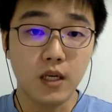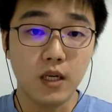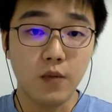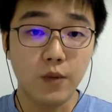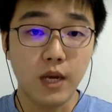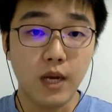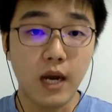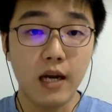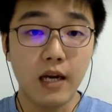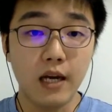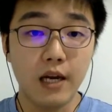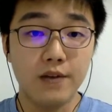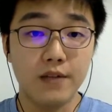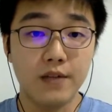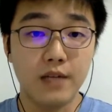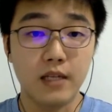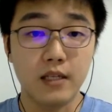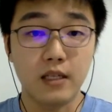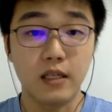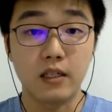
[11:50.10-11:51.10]
we highlight
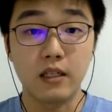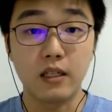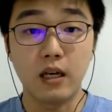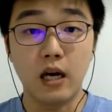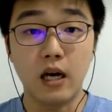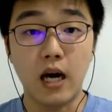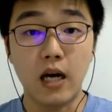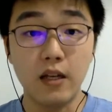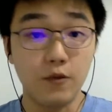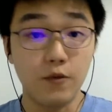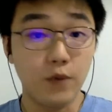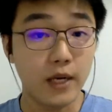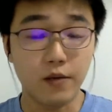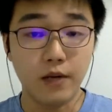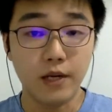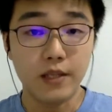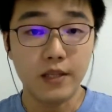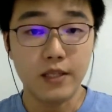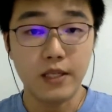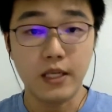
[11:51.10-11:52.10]
that the
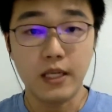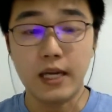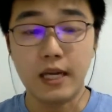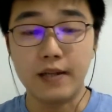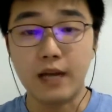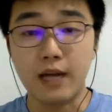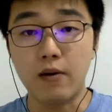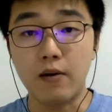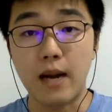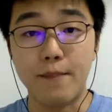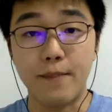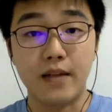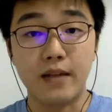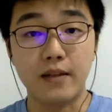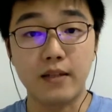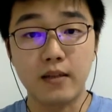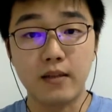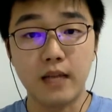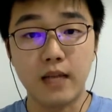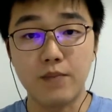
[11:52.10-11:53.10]
unregulated and now
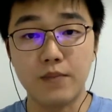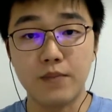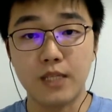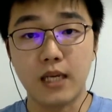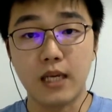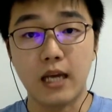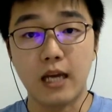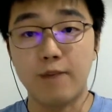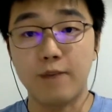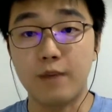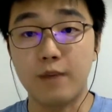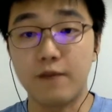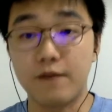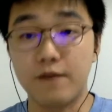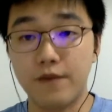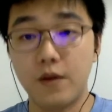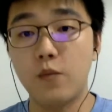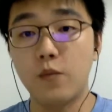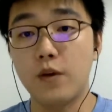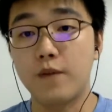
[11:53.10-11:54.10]
abandoned dump site have been
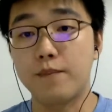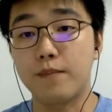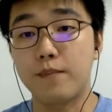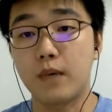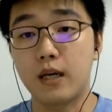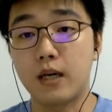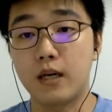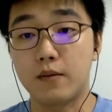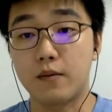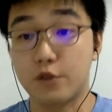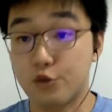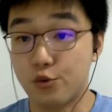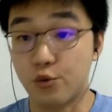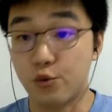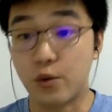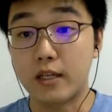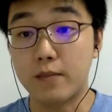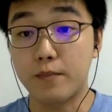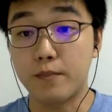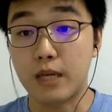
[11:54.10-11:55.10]
filled with
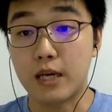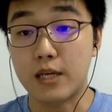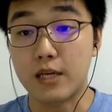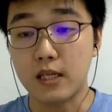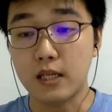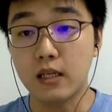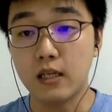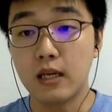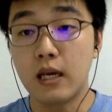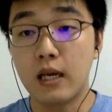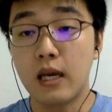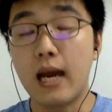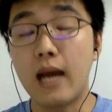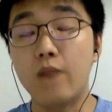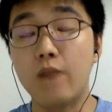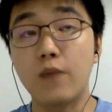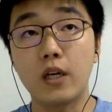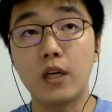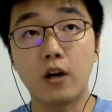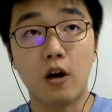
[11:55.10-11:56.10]
shredded plastic, and
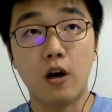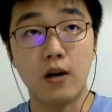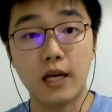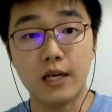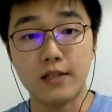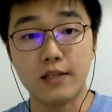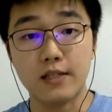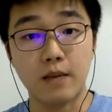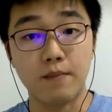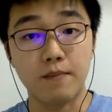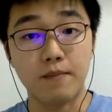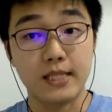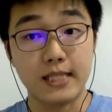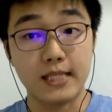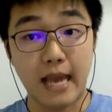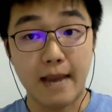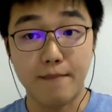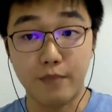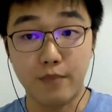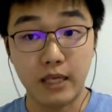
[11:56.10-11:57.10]
we collect some
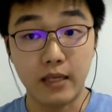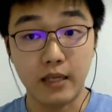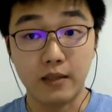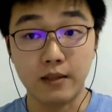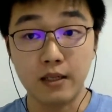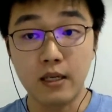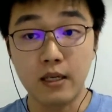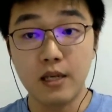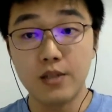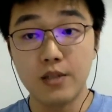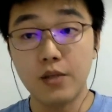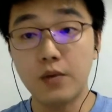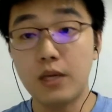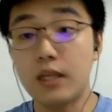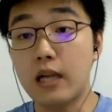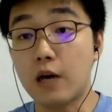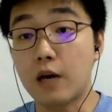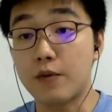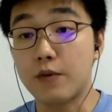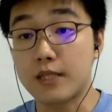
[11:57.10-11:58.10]
sampling. So in
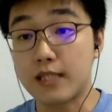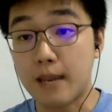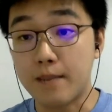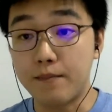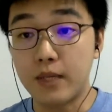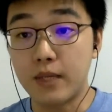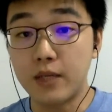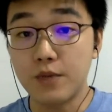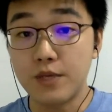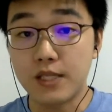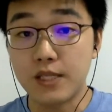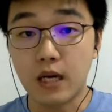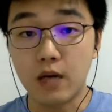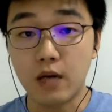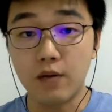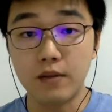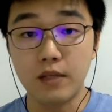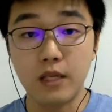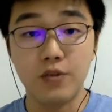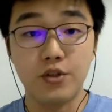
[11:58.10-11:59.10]
our sampling results,
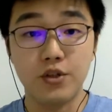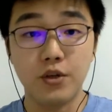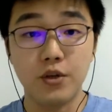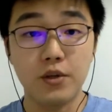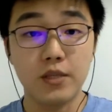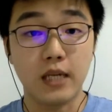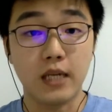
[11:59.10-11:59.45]
it shows that